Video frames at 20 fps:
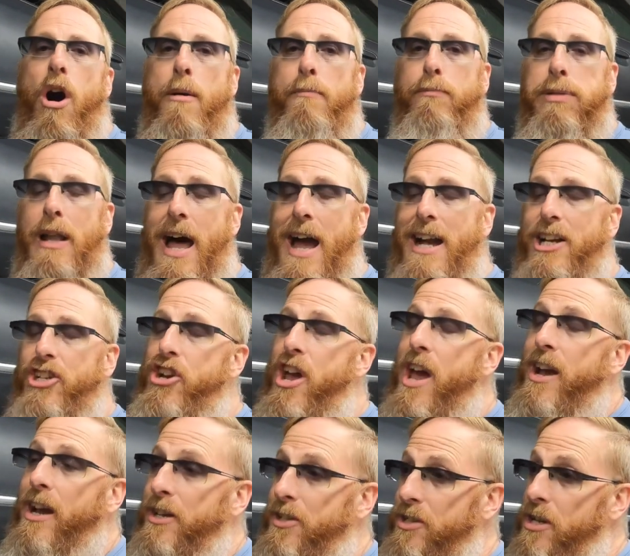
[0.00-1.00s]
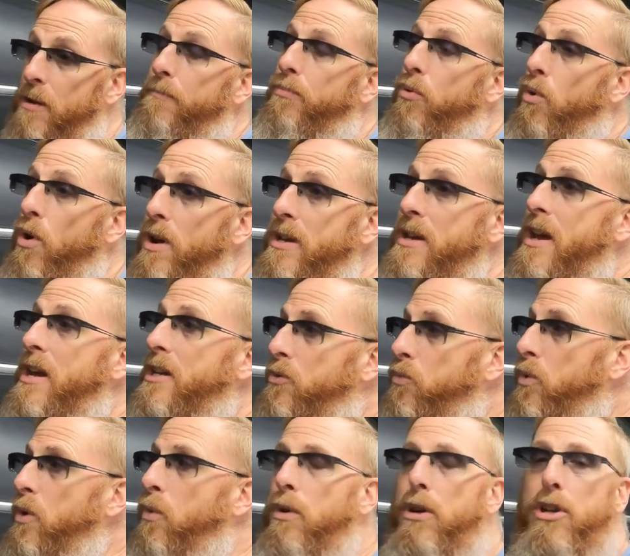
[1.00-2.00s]
blackjack. At some point, yes,
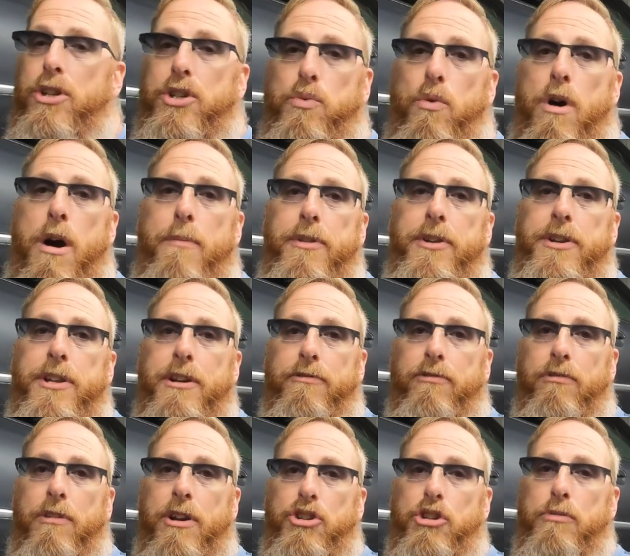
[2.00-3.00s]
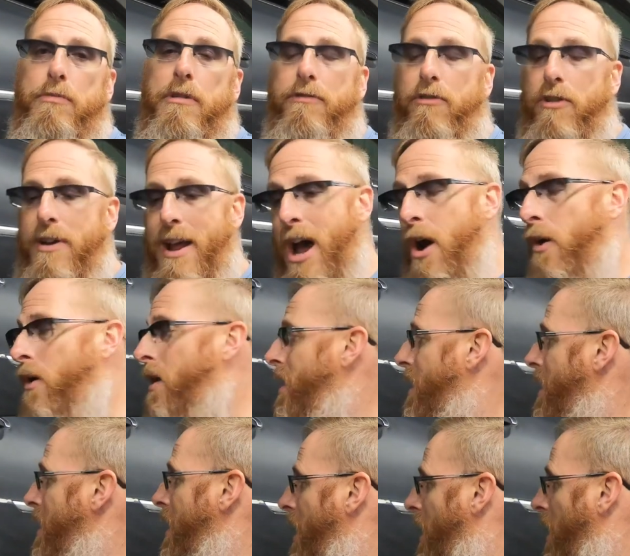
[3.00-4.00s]
we will swap the differential, but for now,
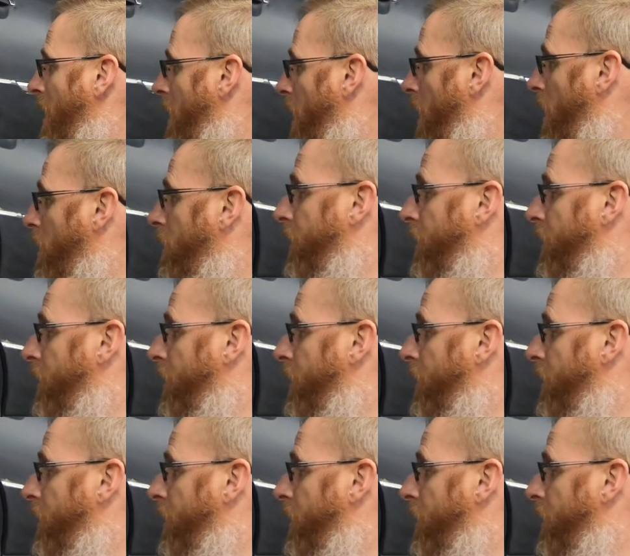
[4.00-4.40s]
I'm gonna